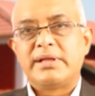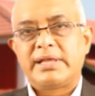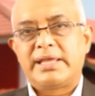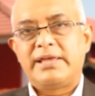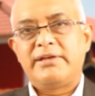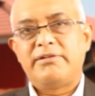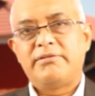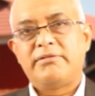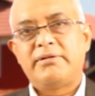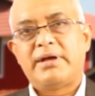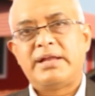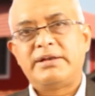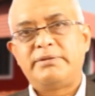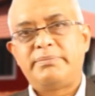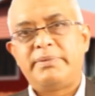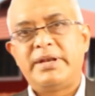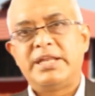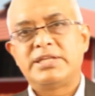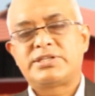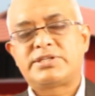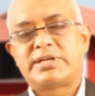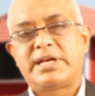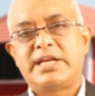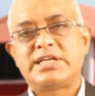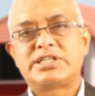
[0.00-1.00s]
Give
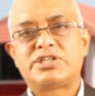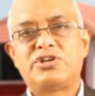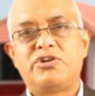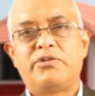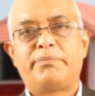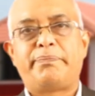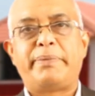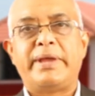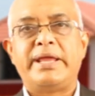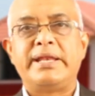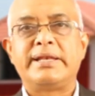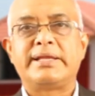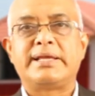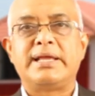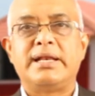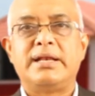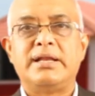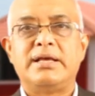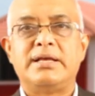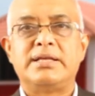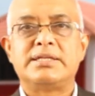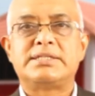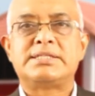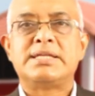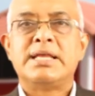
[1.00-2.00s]
administration of
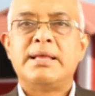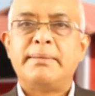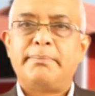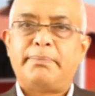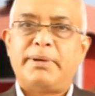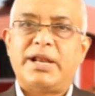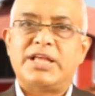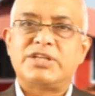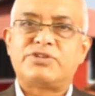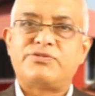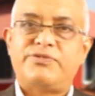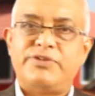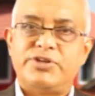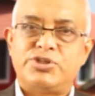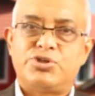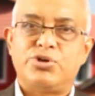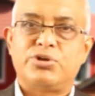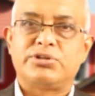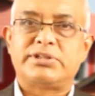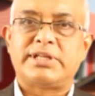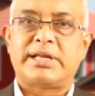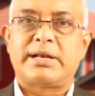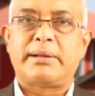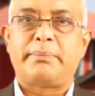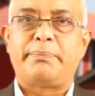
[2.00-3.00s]
painkillers plus
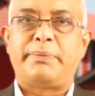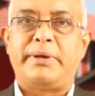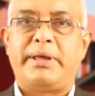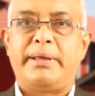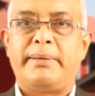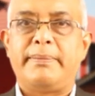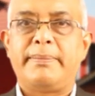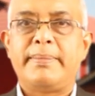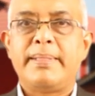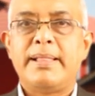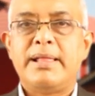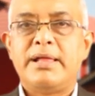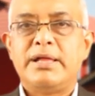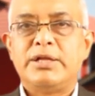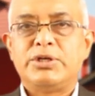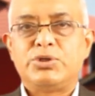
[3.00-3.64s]
physiotherapy